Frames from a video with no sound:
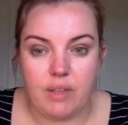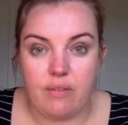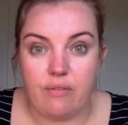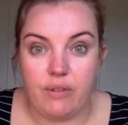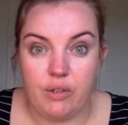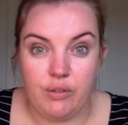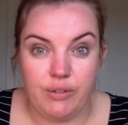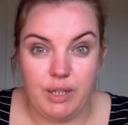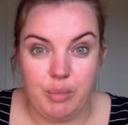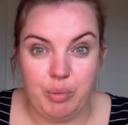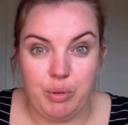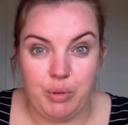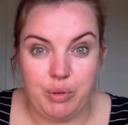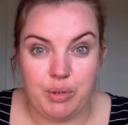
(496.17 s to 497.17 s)
Feel free to
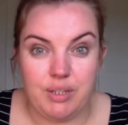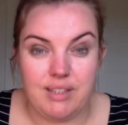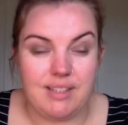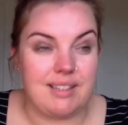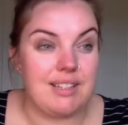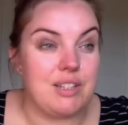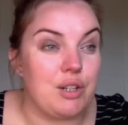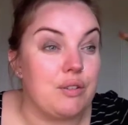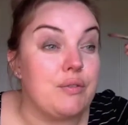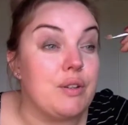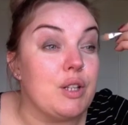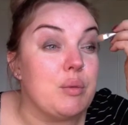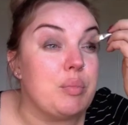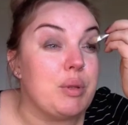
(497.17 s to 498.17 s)
pause, don't
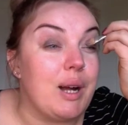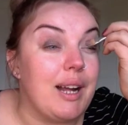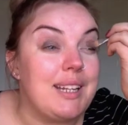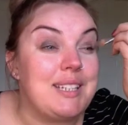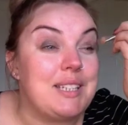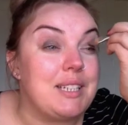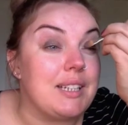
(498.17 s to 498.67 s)
feel obliged